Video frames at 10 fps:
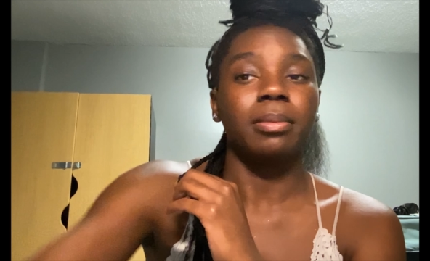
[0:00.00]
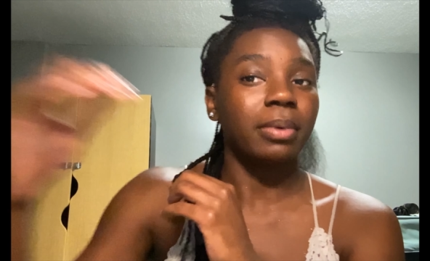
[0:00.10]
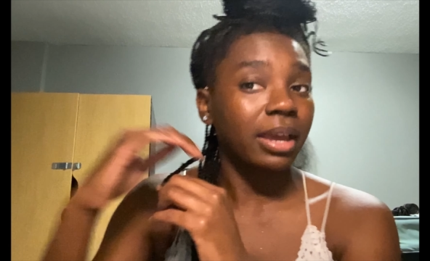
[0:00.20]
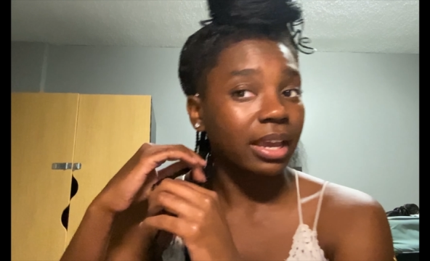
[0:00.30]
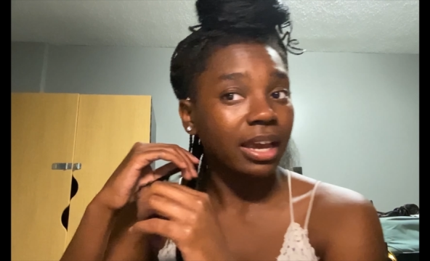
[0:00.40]

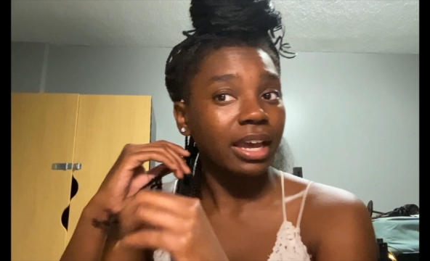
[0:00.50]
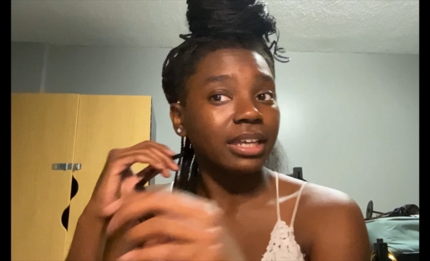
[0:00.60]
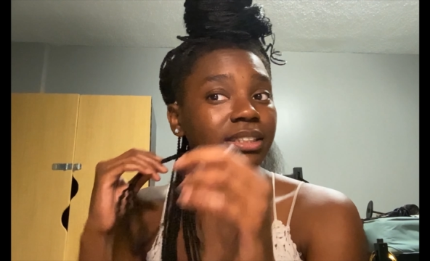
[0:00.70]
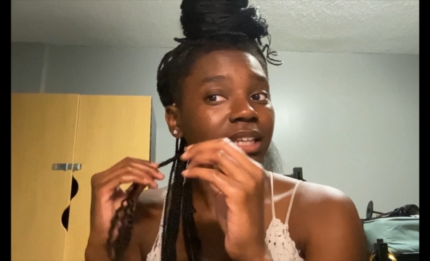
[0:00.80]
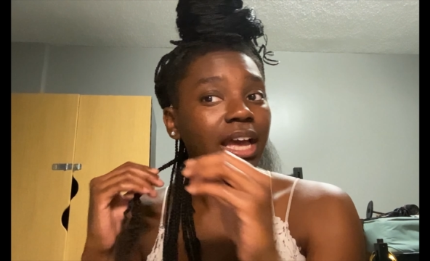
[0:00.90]
But hey
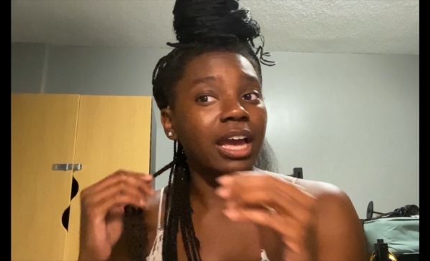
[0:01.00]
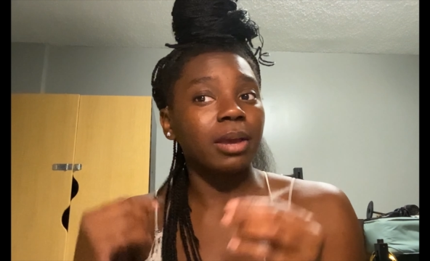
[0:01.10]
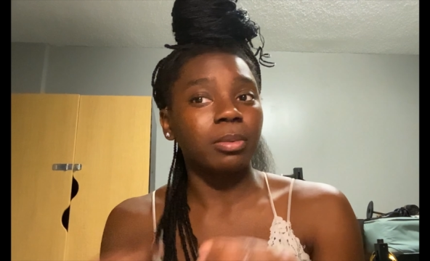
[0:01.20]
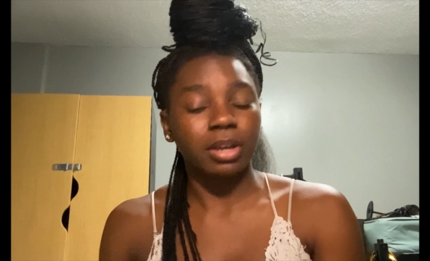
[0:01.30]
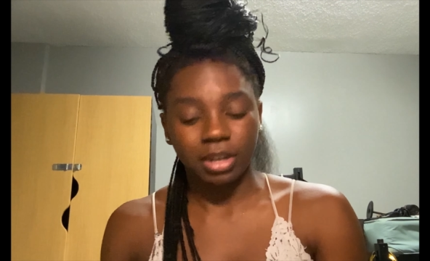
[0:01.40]
guys,
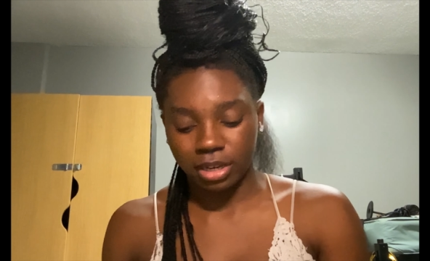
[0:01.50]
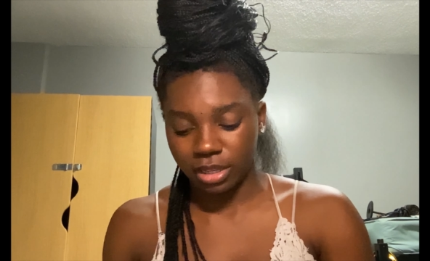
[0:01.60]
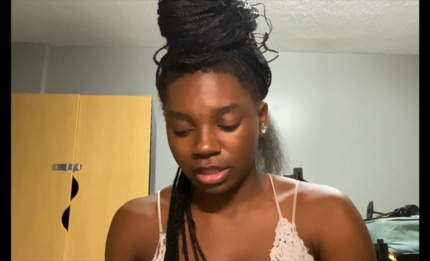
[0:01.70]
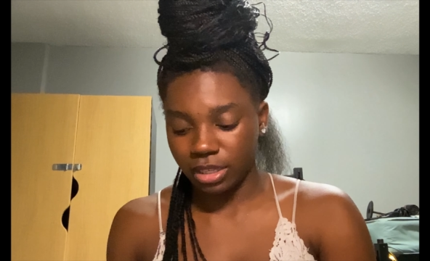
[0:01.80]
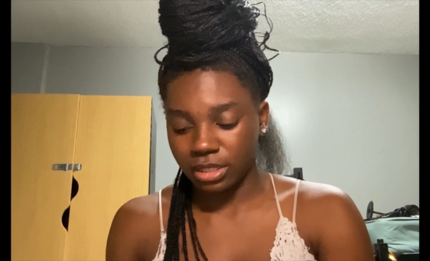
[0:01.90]
I'm
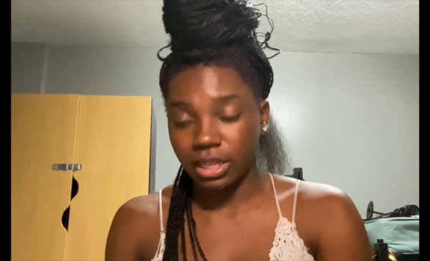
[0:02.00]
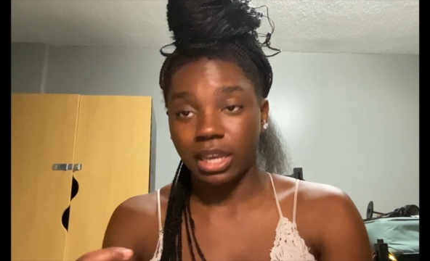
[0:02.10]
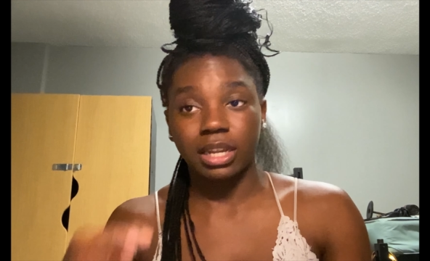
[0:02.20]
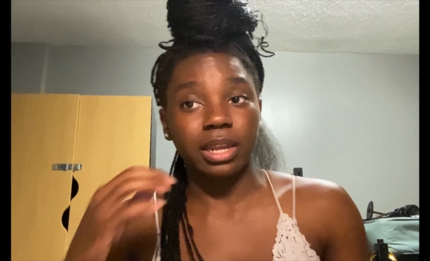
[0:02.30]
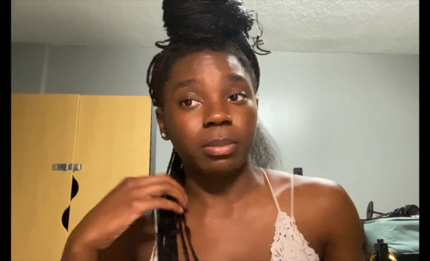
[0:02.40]
currently
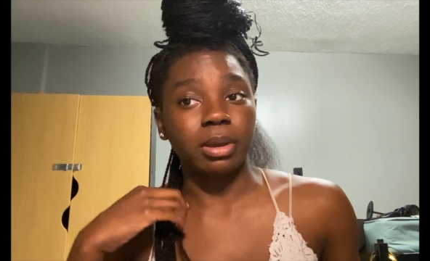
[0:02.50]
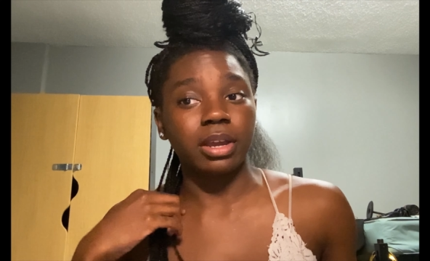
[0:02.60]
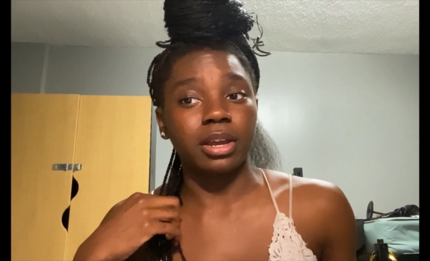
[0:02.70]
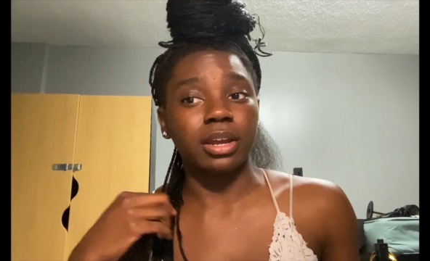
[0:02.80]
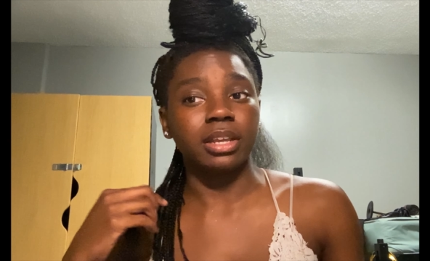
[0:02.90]
taking down my
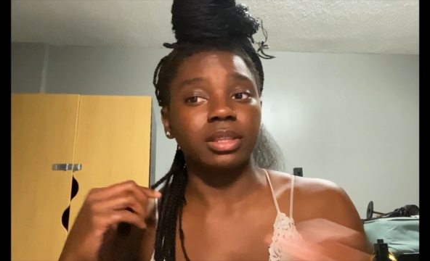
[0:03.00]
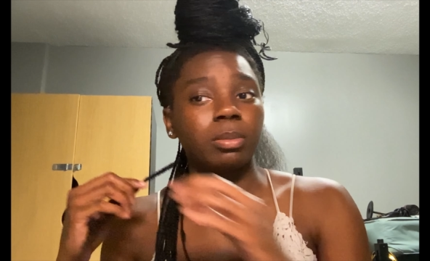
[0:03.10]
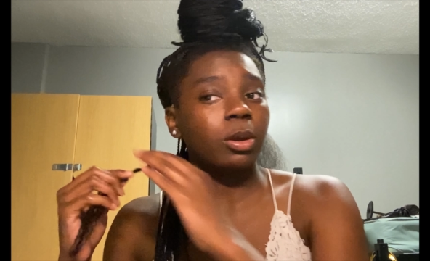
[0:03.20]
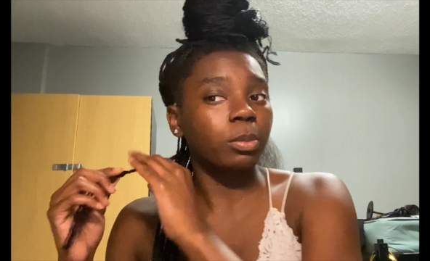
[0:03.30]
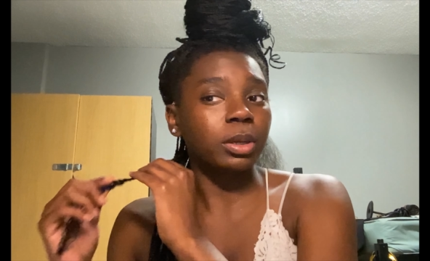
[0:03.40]
hair at the
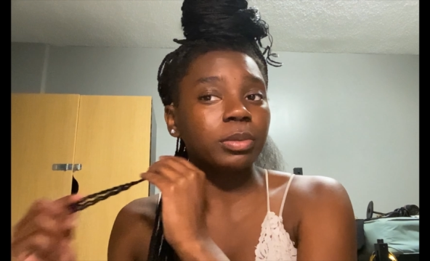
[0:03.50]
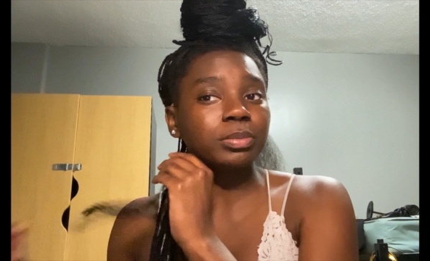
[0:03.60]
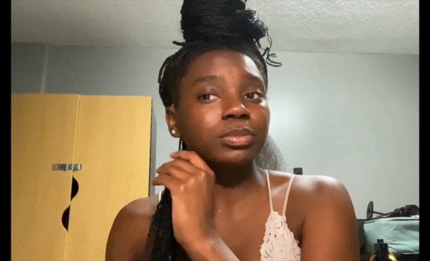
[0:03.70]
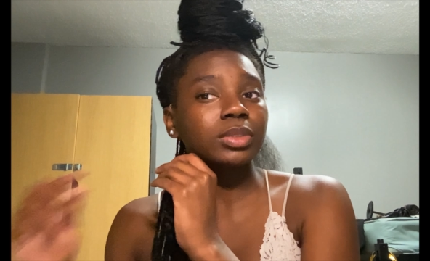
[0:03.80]
moment.